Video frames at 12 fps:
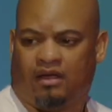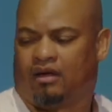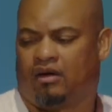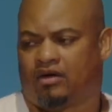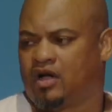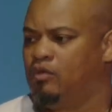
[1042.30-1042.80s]

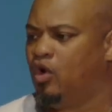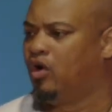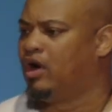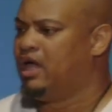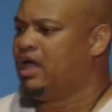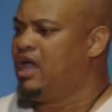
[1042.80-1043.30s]
oh, come on.
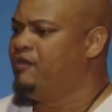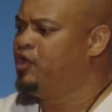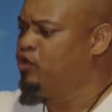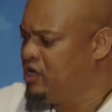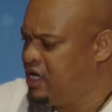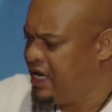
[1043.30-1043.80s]
If you
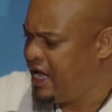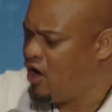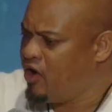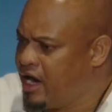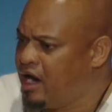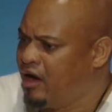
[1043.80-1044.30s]
kneel
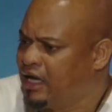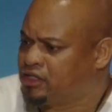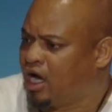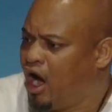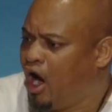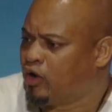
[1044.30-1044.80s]
here at
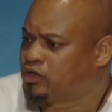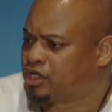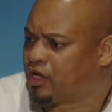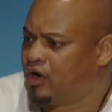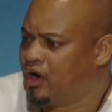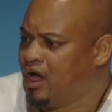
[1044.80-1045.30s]
the
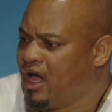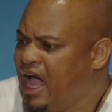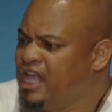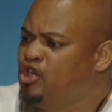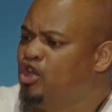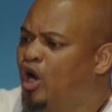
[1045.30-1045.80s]
altar
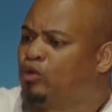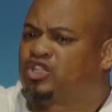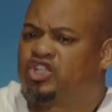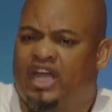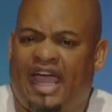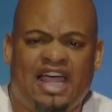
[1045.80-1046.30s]
and you don't
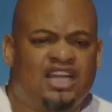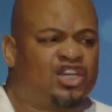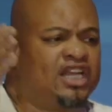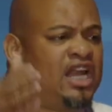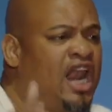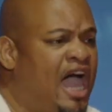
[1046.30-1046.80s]
change
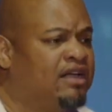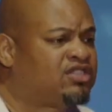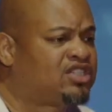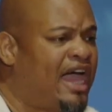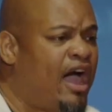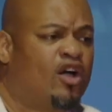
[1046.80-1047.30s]
any
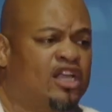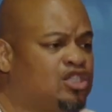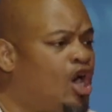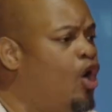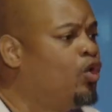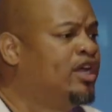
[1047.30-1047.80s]
lifestyle, it's
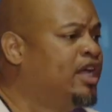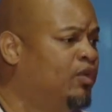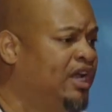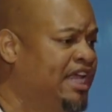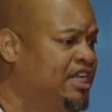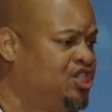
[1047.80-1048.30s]
only
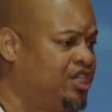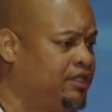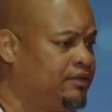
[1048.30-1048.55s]
religion.